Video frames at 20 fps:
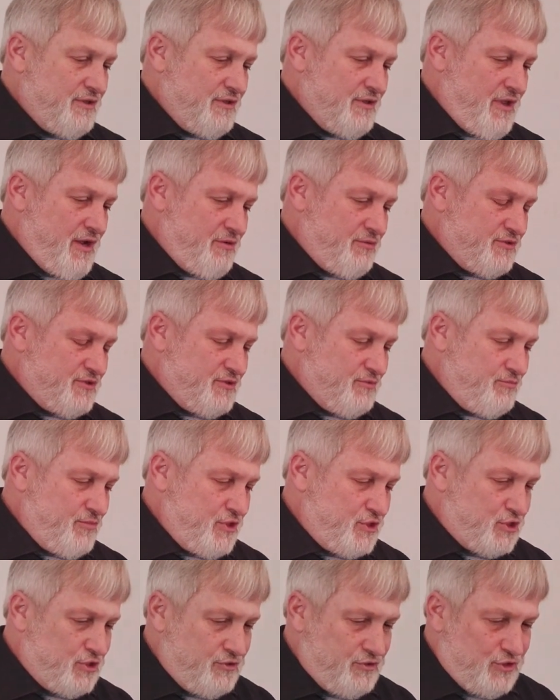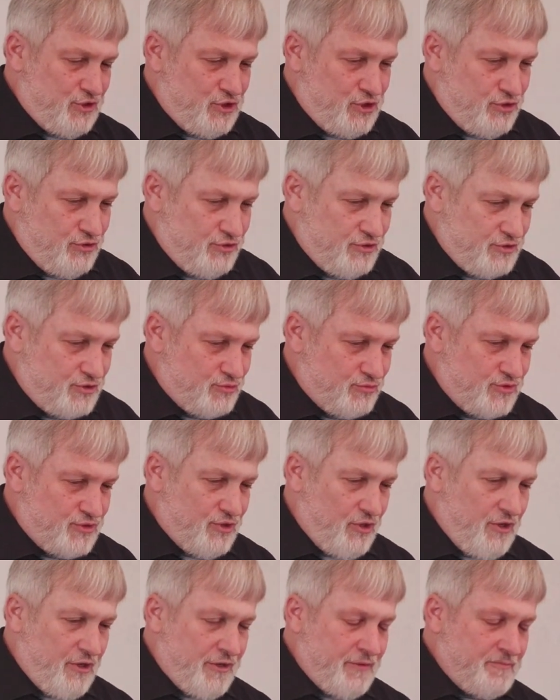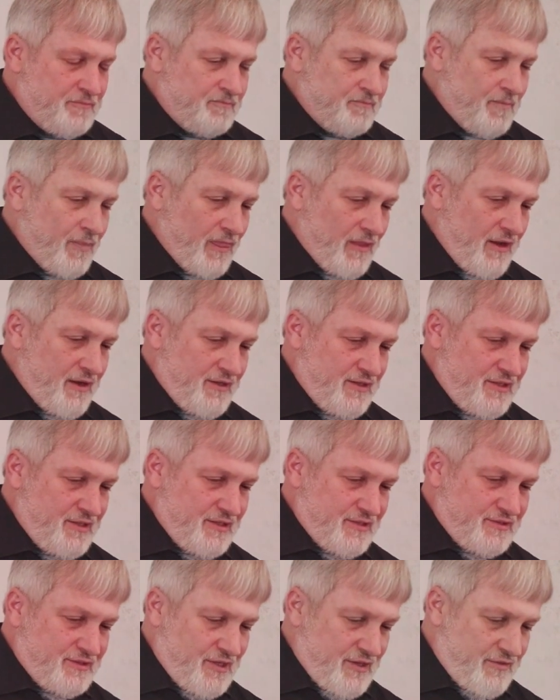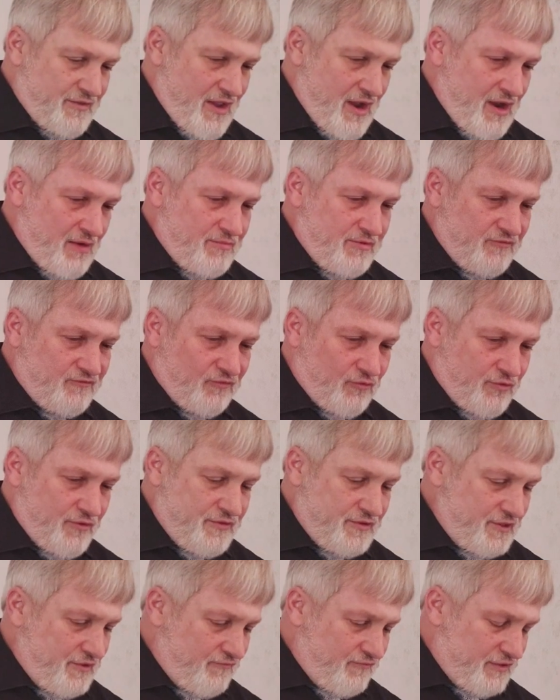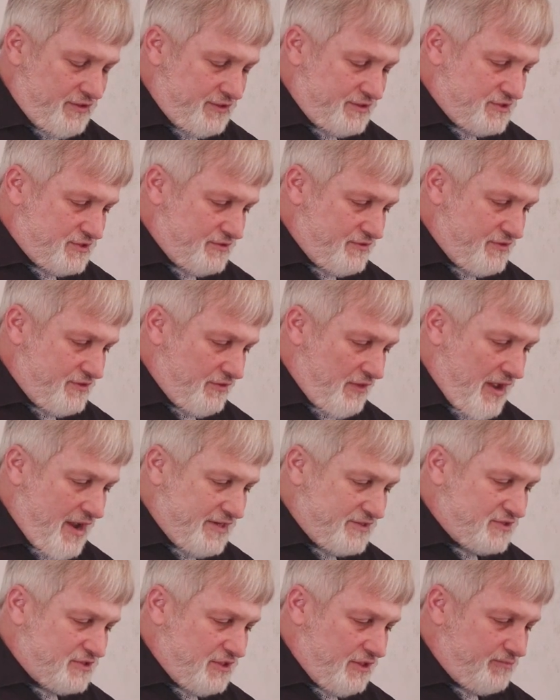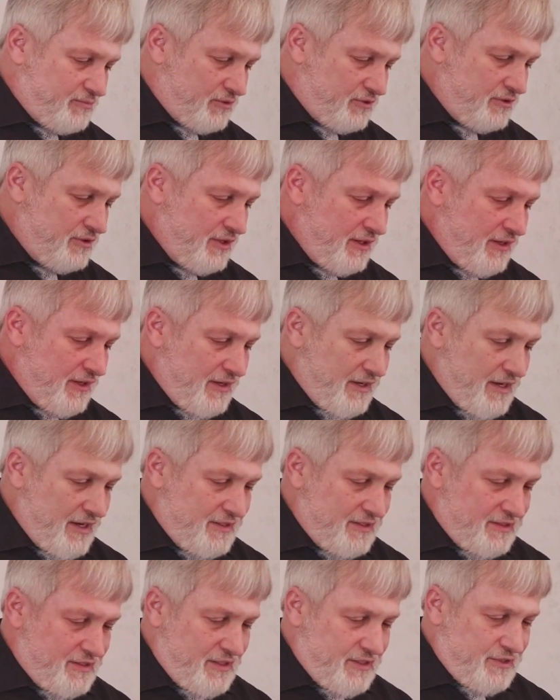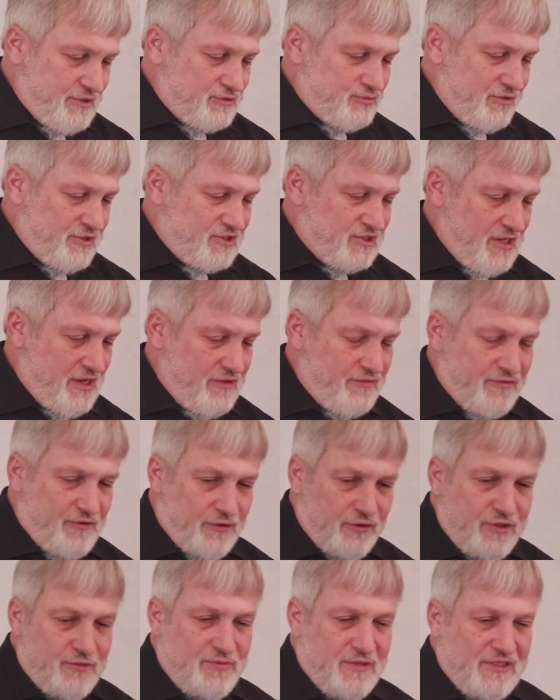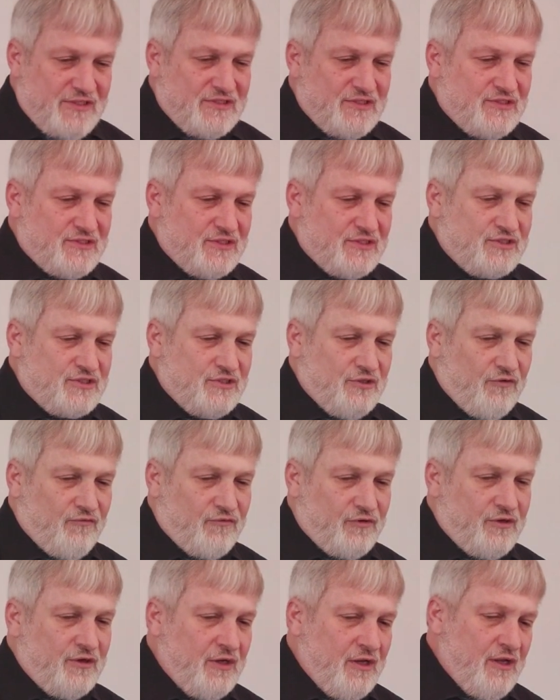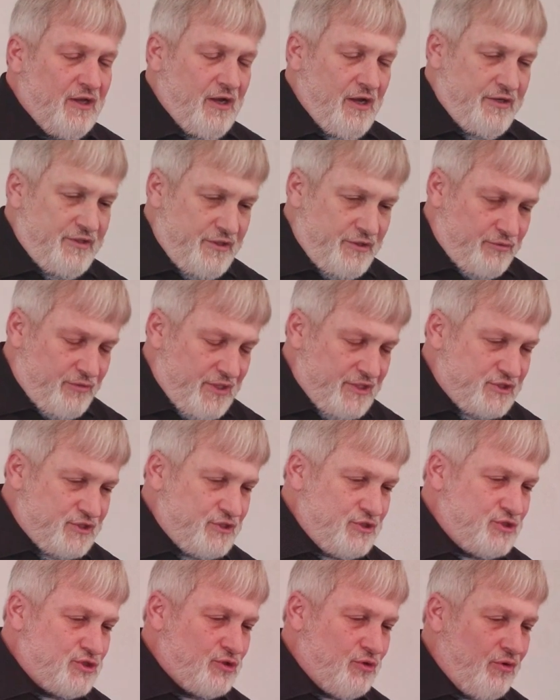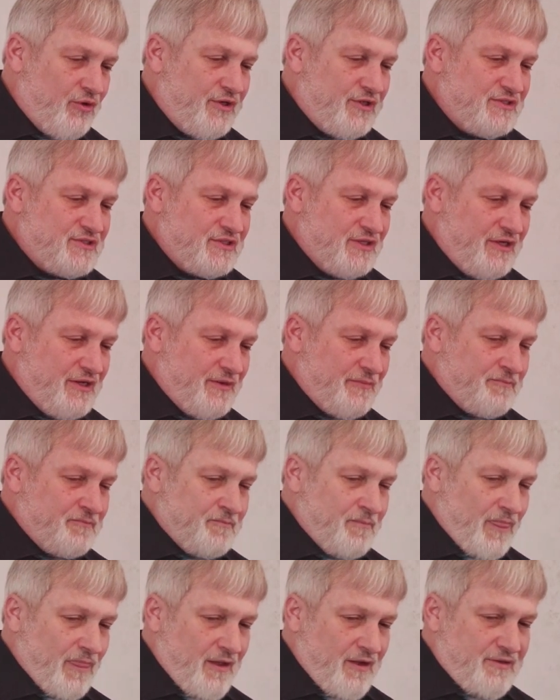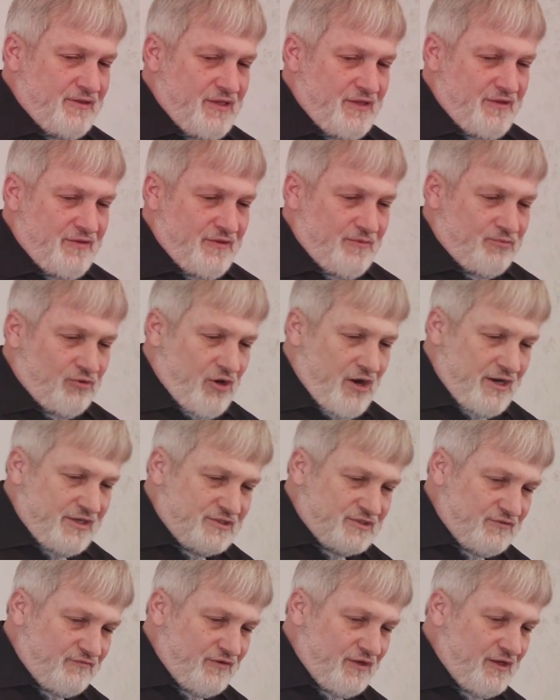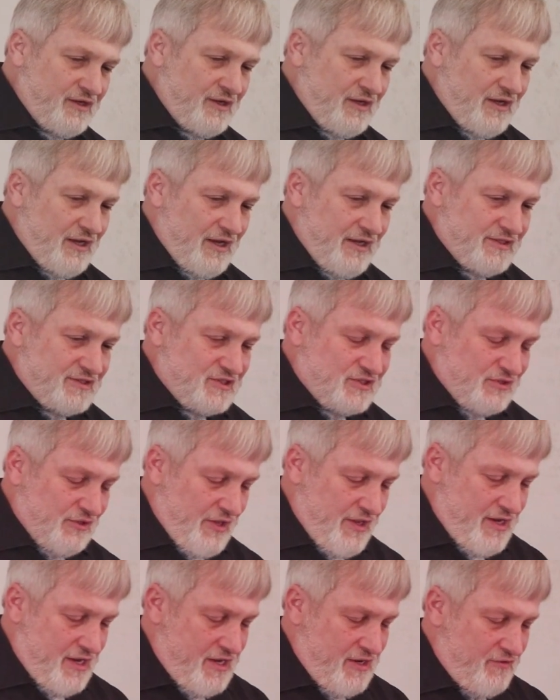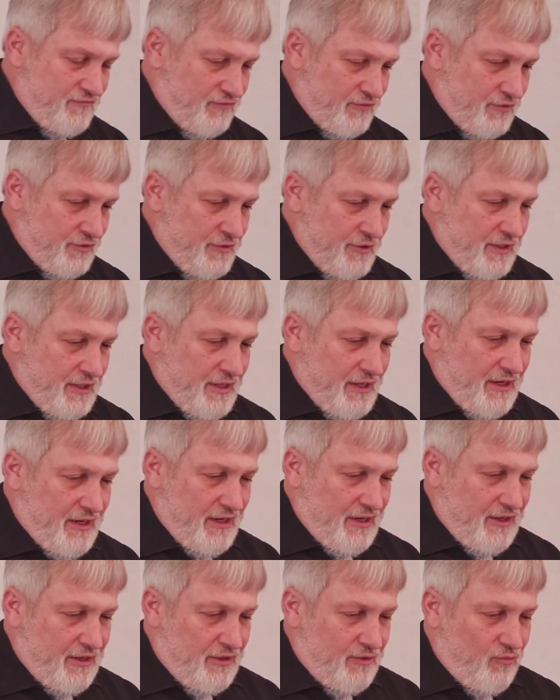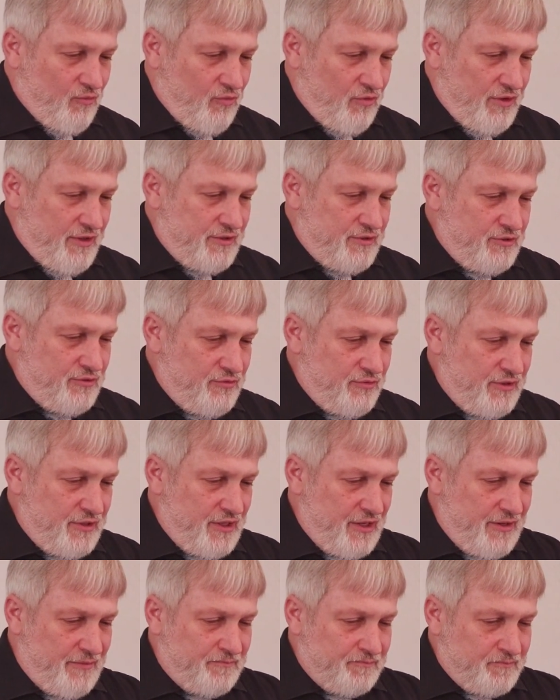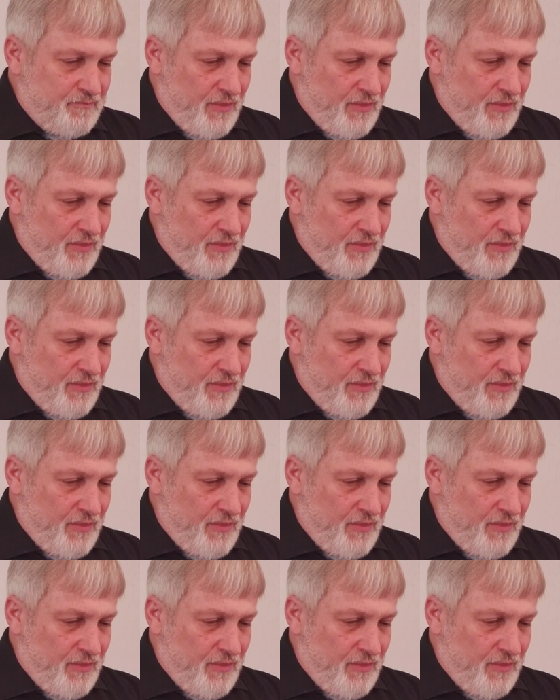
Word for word: That was the mission that Judas was on. And he had done that before the events of the Last Supper. And again, as we said, 30 pieces of silver, an interesting choice. Uh, again, the price of a, a slave or uh, one who would uh,